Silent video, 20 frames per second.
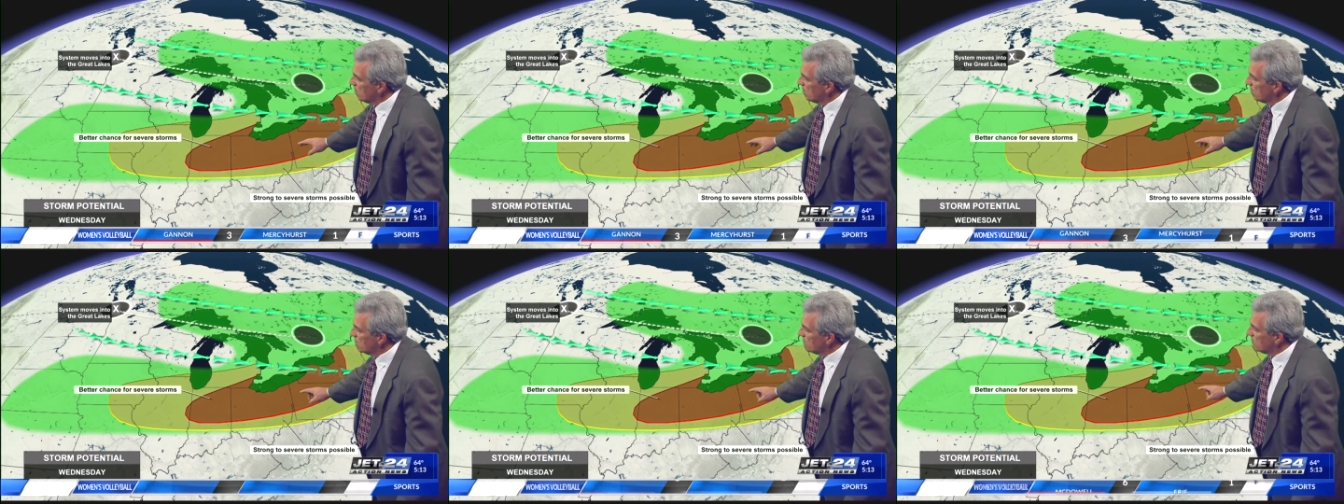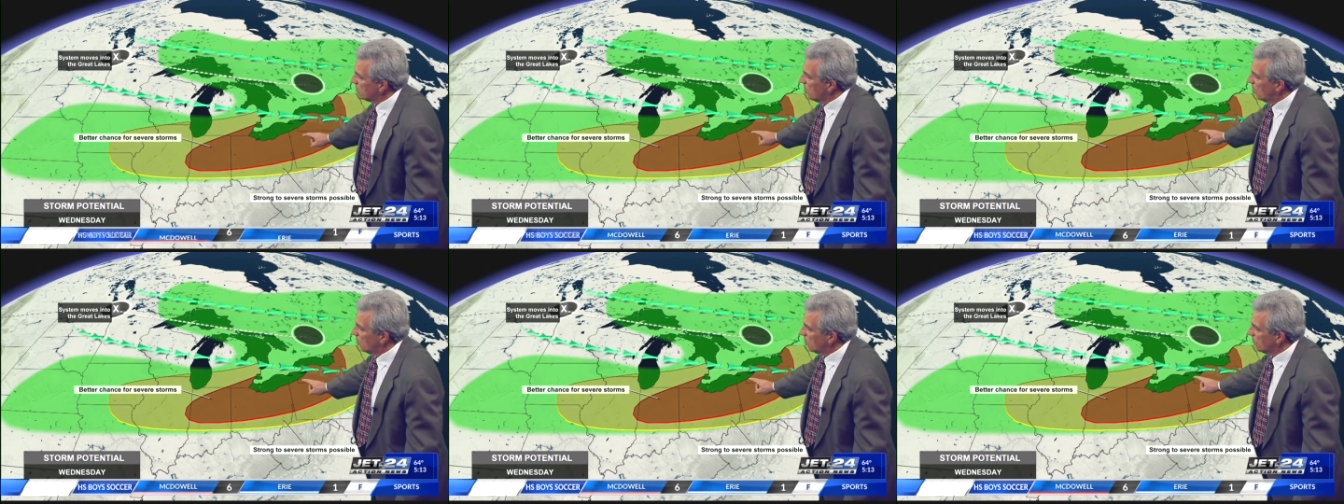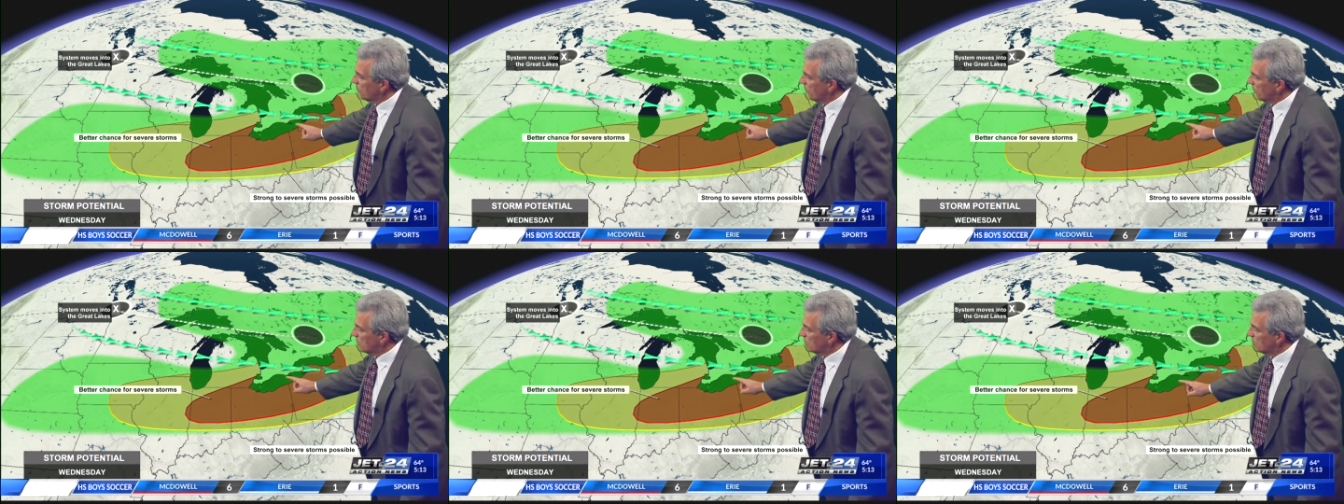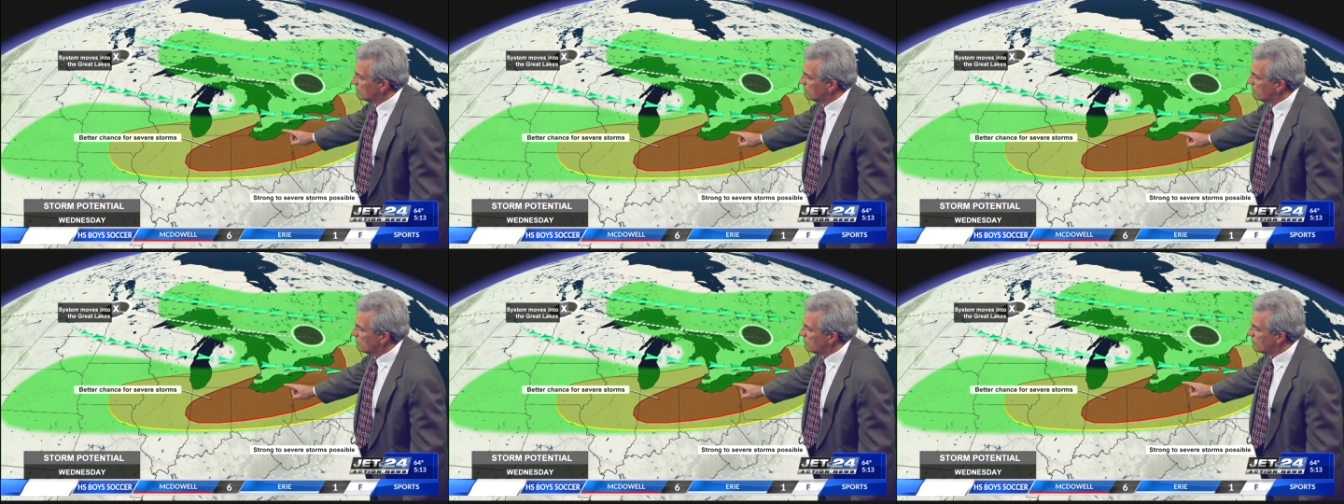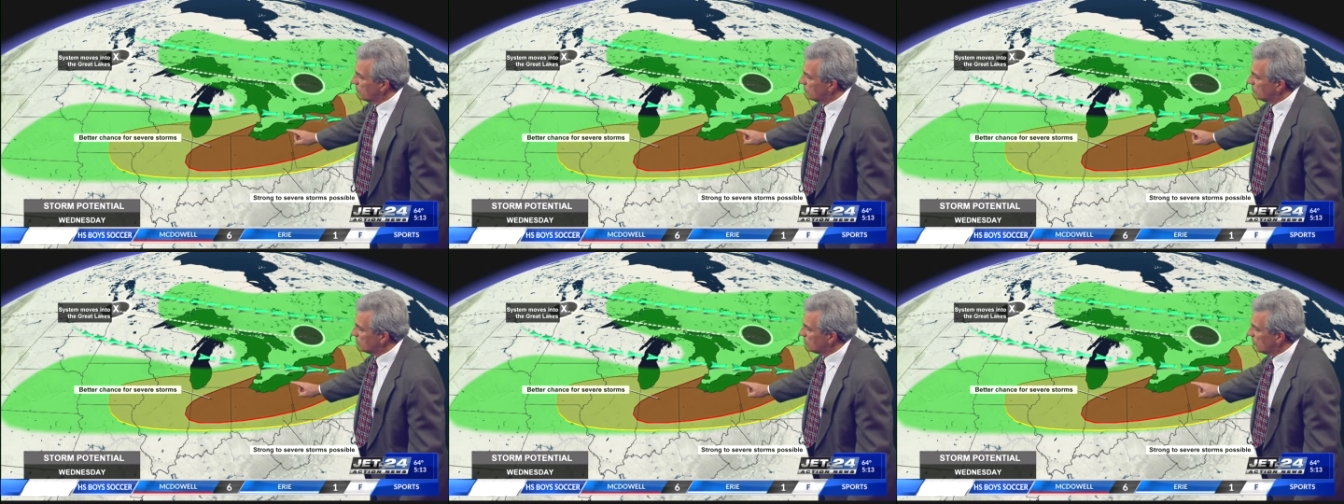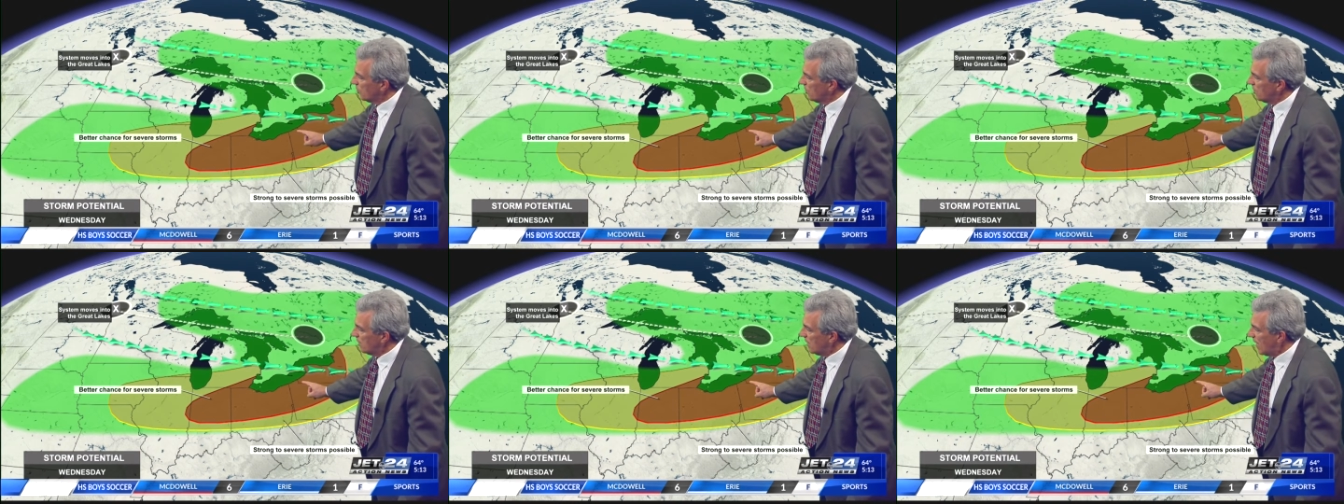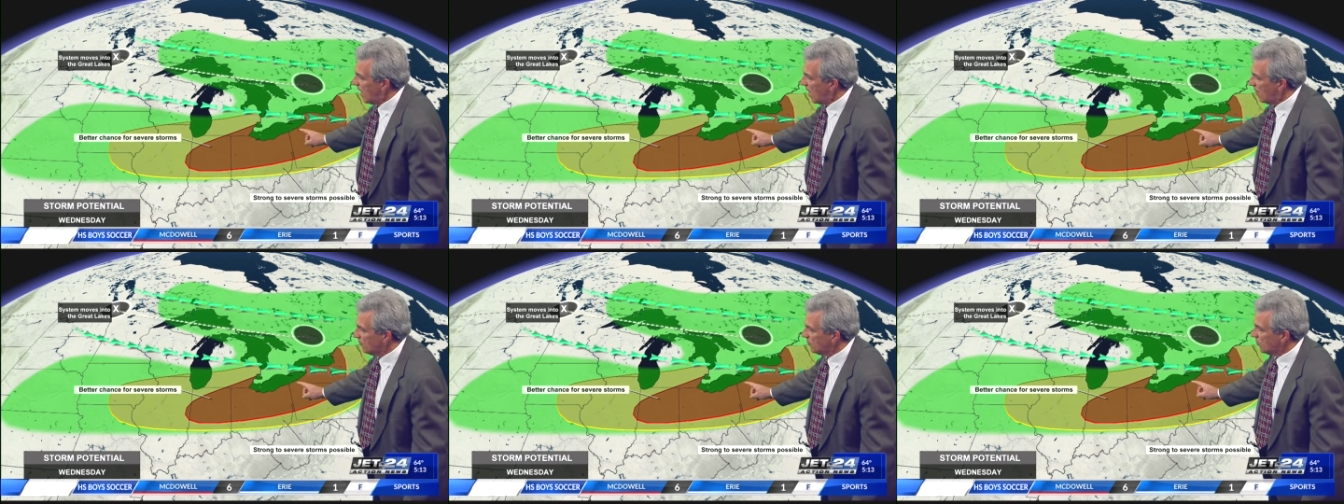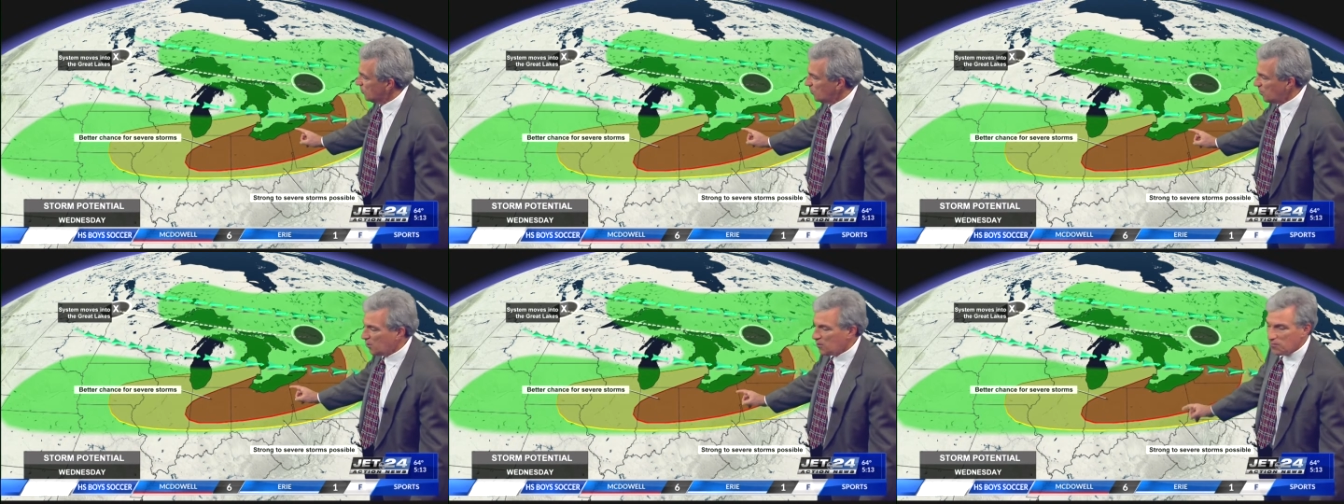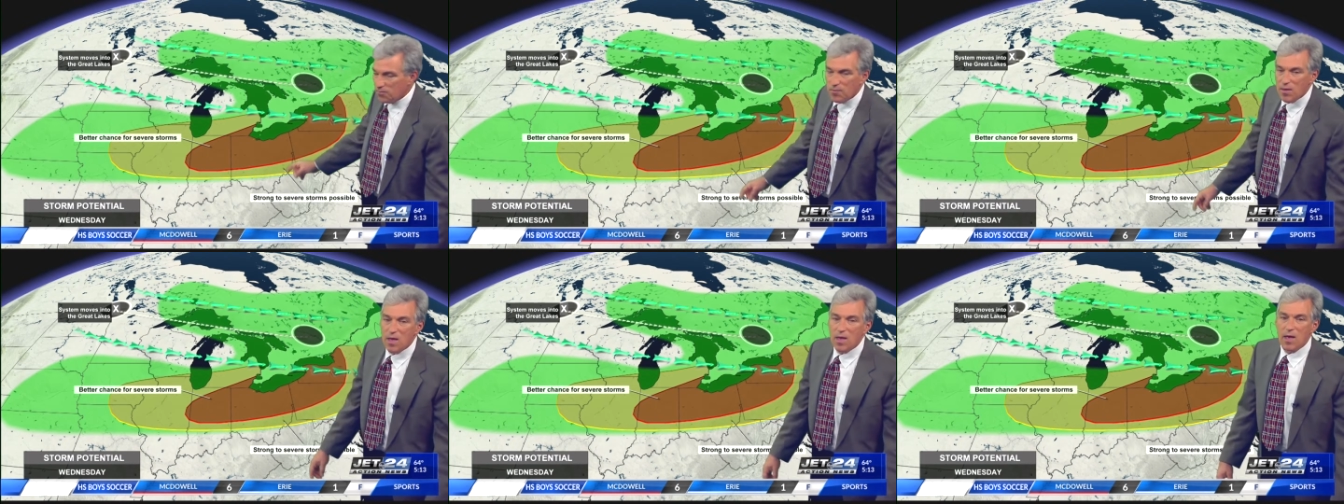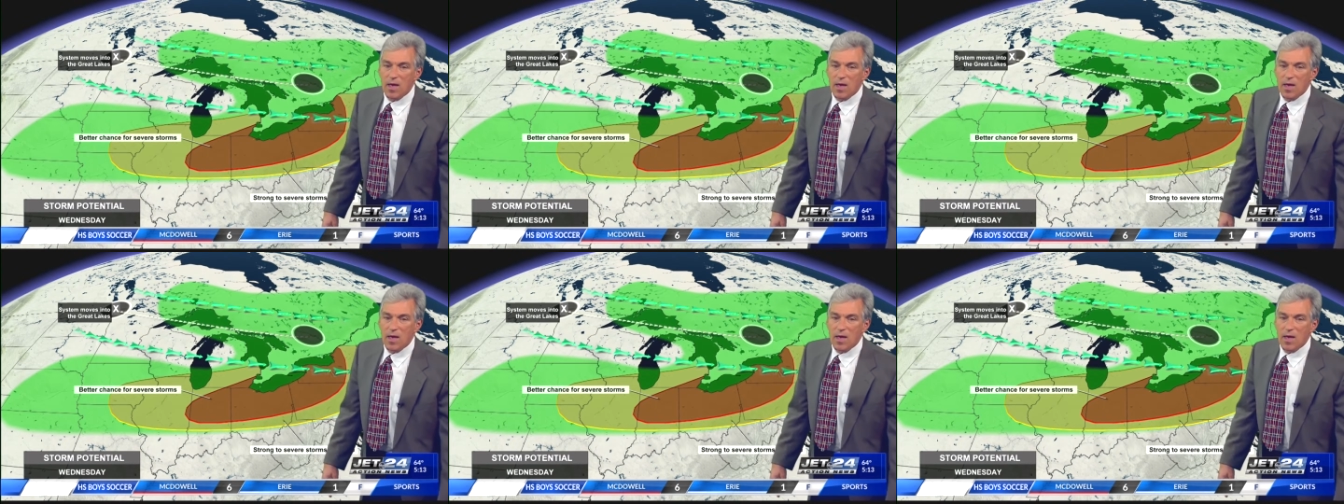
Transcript: good cold front to move through during the afternoon.